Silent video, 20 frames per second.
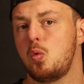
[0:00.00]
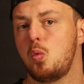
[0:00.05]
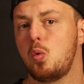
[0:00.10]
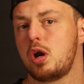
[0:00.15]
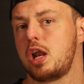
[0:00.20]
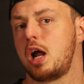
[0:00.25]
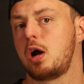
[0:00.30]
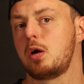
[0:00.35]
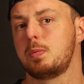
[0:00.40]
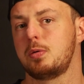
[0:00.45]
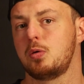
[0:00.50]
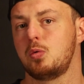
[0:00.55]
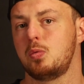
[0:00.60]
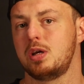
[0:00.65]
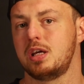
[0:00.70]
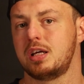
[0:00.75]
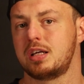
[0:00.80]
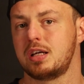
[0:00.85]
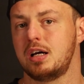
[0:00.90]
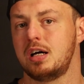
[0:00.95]
one hour per
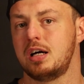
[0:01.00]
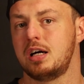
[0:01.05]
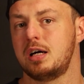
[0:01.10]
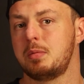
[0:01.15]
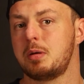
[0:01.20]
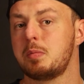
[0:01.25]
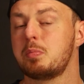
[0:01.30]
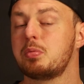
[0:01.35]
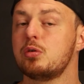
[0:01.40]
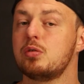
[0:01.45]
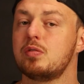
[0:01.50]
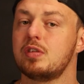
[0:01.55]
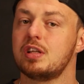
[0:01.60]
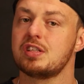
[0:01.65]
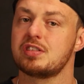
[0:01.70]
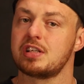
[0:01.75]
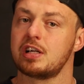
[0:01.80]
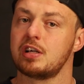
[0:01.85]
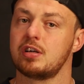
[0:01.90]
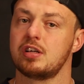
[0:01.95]
week, um, improving
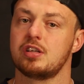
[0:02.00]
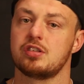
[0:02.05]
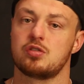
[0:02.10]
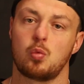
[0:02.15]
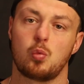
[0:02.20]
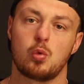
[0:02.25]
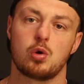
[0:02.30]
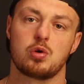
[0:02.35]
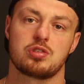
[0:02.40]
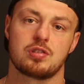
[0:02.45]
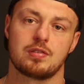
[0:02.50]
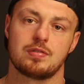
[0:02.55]
these areas will